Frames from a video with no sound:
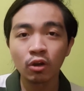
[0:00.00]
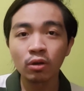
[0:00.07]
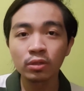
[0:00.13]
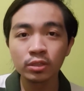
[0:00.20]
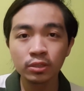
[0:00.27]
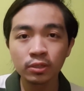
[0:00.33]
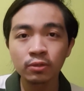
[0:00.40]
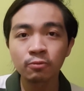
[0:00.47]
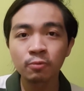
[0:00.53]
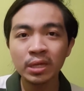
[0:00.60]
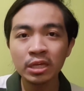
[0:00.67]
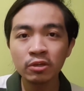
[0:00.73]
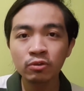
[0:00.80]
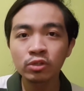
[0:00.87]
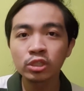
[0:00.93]
Also,
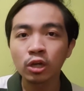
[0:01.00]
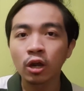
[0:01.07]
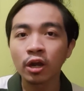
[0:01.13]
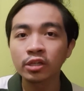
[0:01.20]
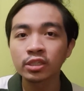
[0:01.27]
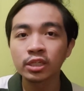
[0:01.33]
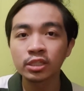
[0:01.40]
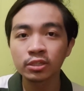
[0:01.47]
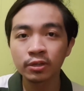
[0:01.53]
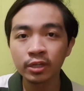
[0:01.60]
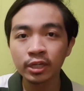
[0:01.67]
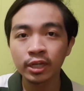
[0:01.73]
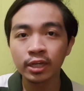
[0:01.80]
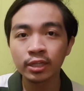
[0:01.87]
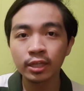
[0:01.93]
we use R C
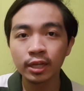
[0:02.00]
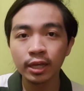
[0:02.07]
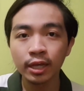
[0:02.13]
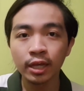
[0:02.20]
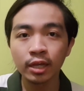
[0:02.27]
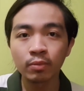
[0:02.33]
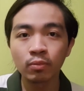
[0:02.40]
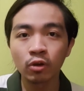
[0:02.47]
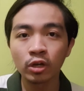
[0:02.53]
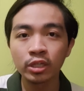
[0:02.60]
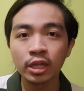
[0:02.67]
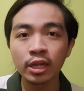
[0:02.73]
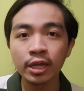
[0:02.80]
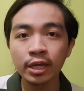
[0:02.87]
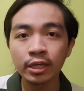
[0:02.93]
circuit in
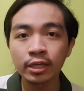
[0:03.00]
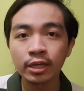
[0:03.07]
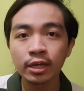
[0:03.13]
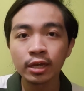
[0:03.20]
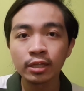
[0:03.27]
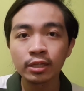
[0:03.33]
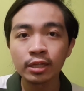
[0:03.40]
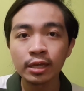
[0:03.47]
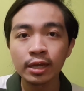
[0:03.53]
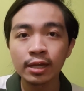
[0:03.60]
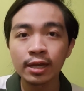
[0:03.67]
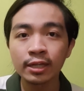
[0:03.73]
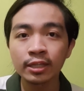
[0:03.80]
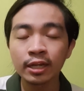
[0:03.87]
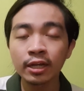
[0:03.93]
modeling the